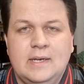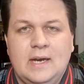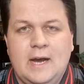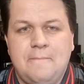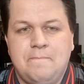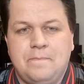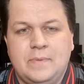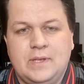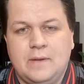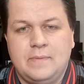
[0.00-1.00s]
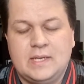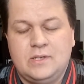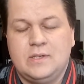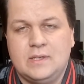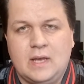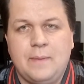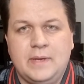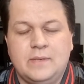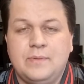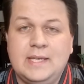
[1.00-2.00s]
you know, that's just a side
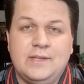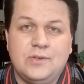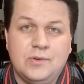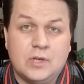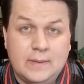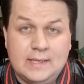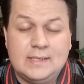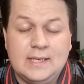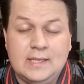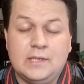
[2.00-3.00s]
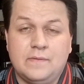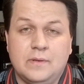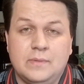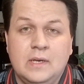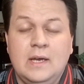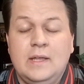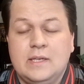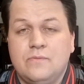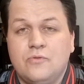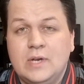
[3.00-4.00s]
piece. Please do go out and see these films. There's
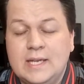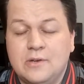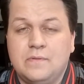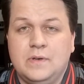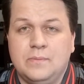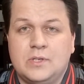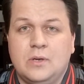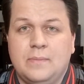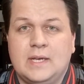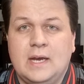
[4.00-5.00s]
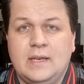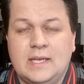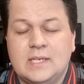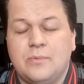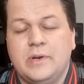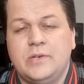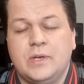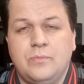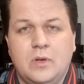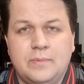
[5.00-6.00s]
some really good films coming out. And yes, we're
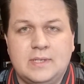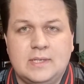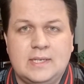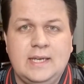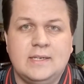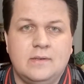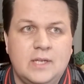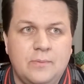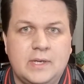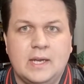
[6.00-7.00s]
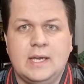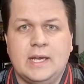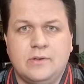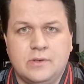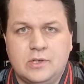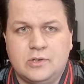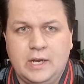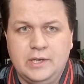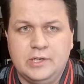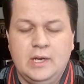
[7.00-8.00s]
entering blockbuster season. You know, we're going to get Doctor
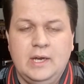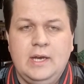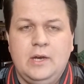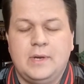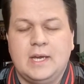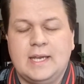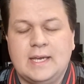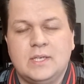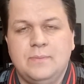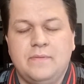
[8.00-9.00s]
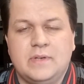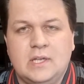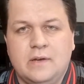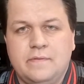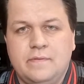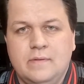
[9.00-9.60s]
Strange. We're going to get some other stuff